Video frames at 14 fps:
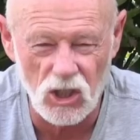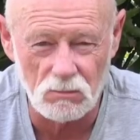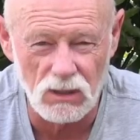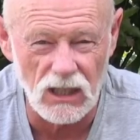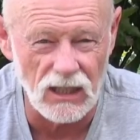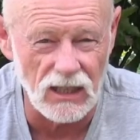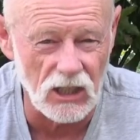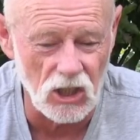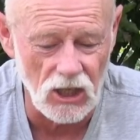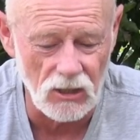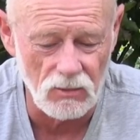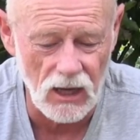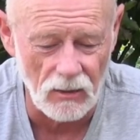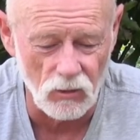particularly
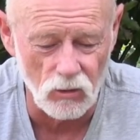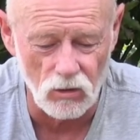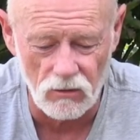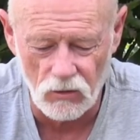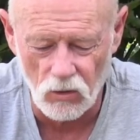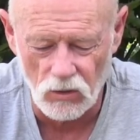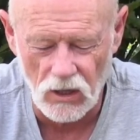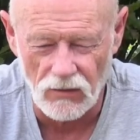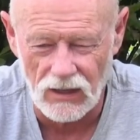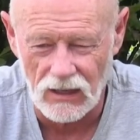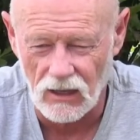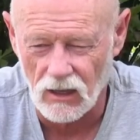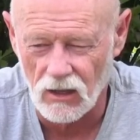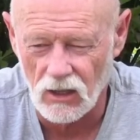cheap camcorder, of course. I
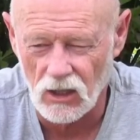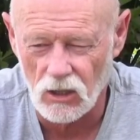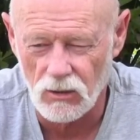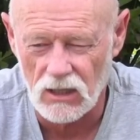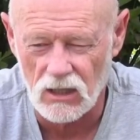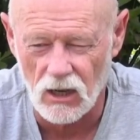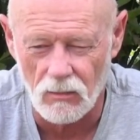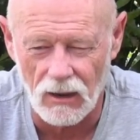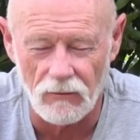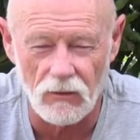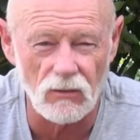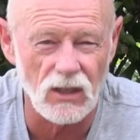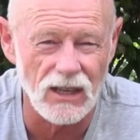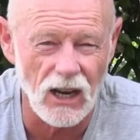think in the US they're about
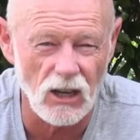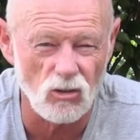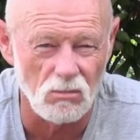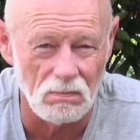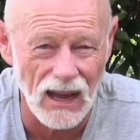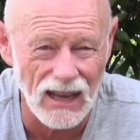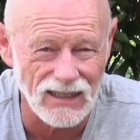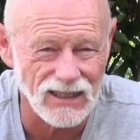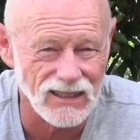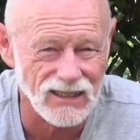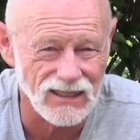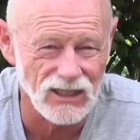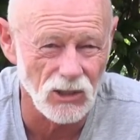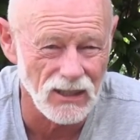
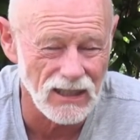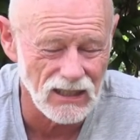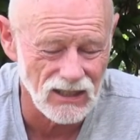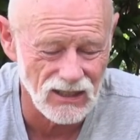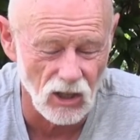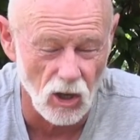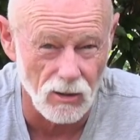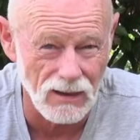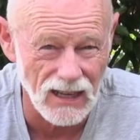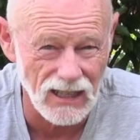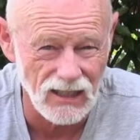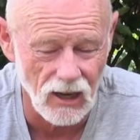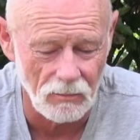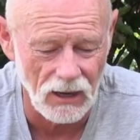$1,500 US, a lot of
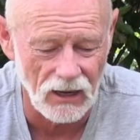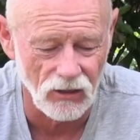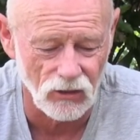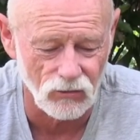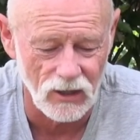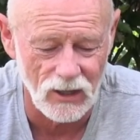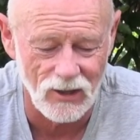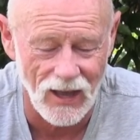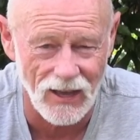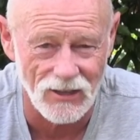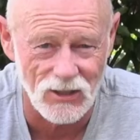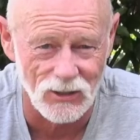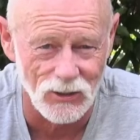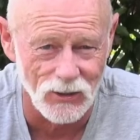money. I paid
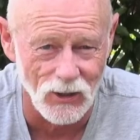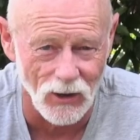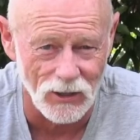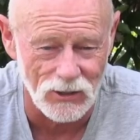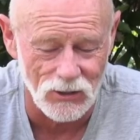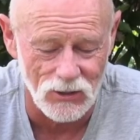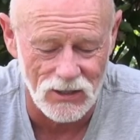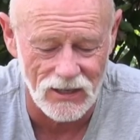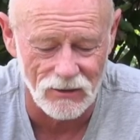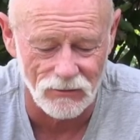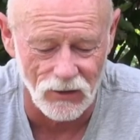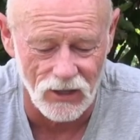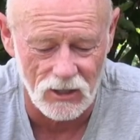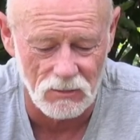$3,000 New
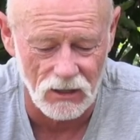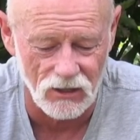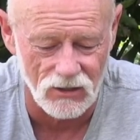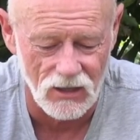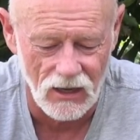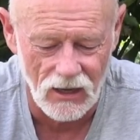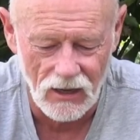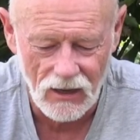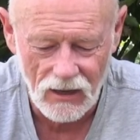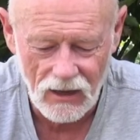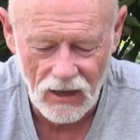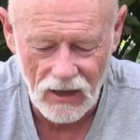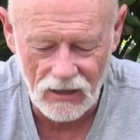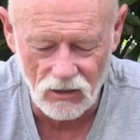Zealand for this because
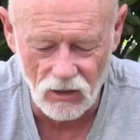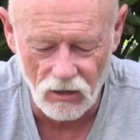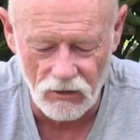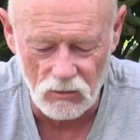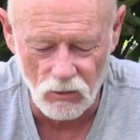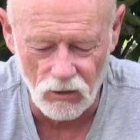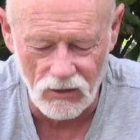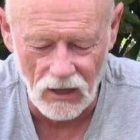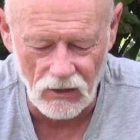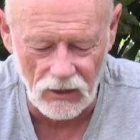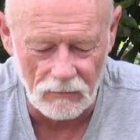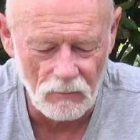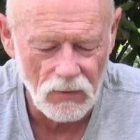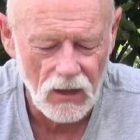our dollar is worth
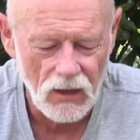nothing.